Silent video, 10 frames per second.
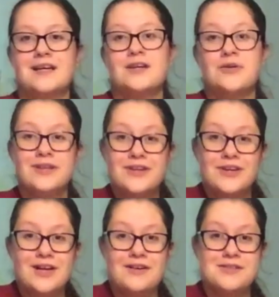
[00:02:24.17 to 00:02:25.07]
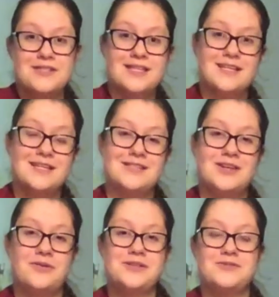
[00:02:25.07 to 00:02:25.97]
Going to her house is
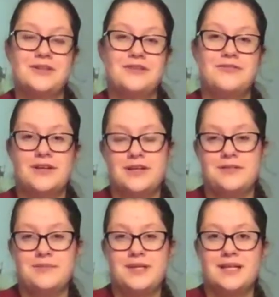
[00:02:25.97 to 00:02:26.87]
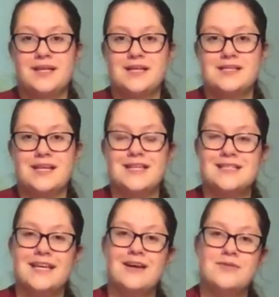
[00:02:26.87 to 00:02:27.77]
always really fun because I get to
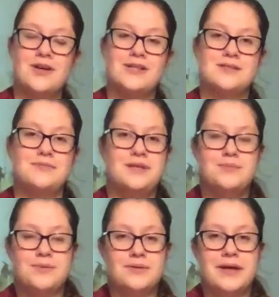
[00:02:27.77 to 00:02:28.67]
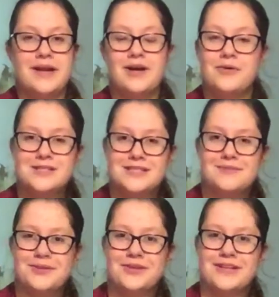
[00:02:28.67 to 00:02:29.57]
hang out with awesome people and I always end
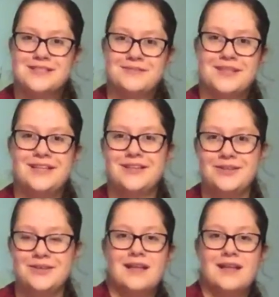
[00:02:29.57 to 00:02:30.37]
up learning something new.